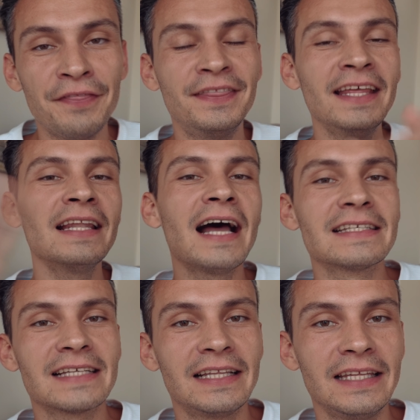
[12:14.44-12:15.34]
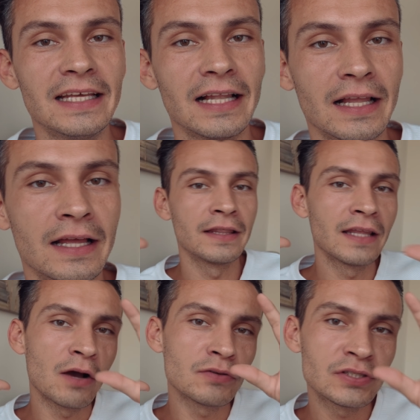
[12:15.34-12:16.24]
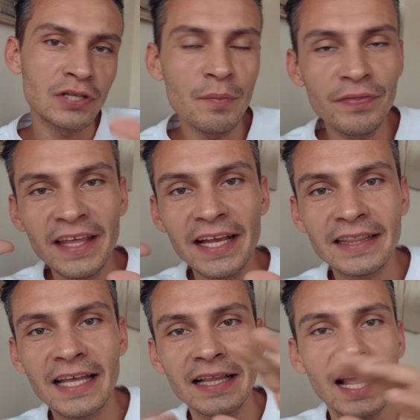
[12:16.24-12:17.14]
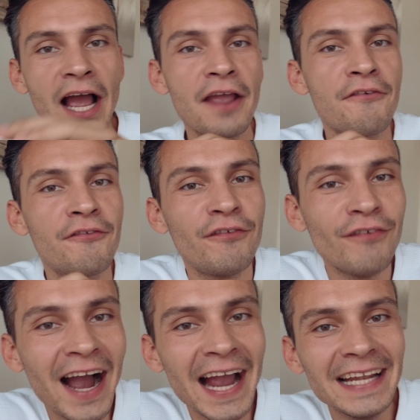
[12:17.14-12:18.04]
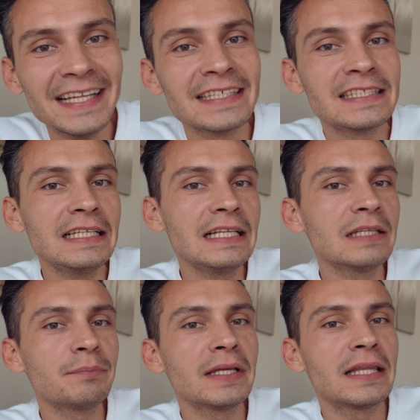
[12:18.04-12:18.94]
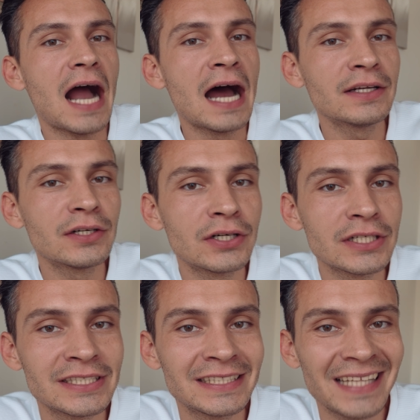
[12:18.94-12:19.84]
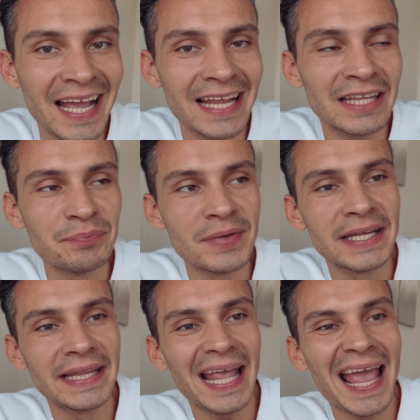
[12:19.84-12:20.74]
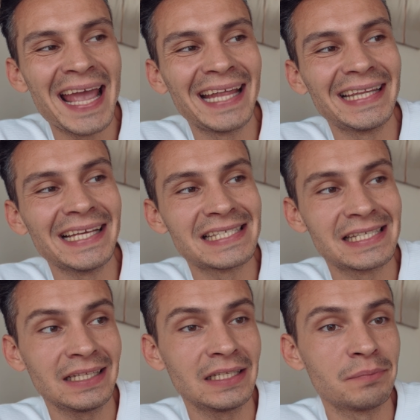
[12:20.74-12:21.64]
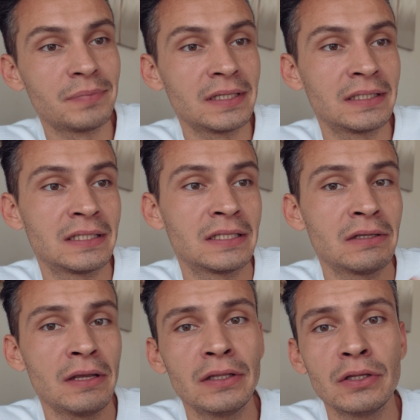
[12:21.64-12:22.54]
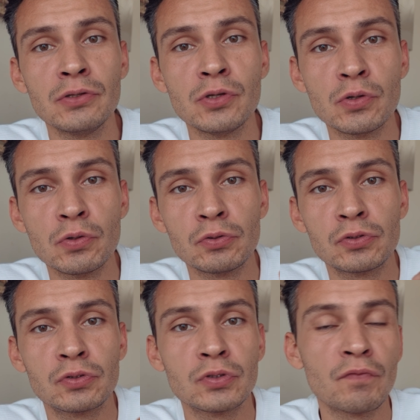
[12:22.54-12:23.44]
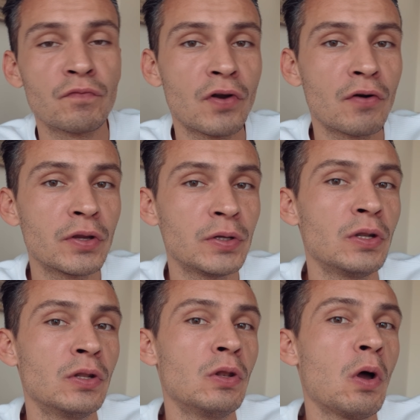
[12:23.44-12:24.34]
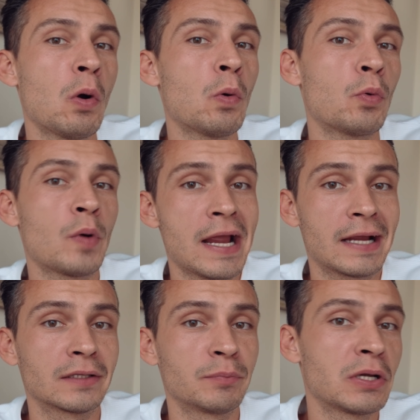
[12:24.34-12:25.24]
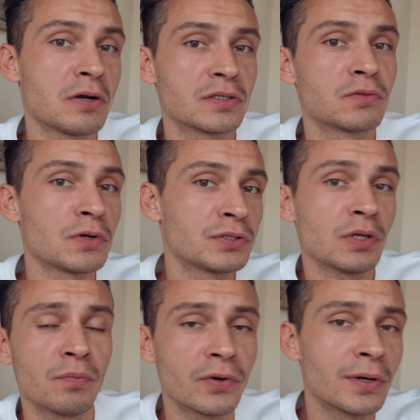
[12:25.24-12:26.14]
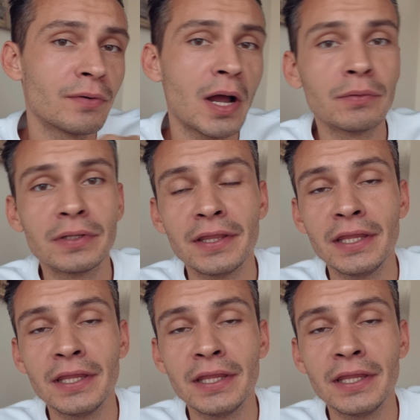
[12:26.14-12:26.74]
The NASA deal. Now, something that I find is a little bit understatement and is a little bit in the news very low ranked because it was somewhere around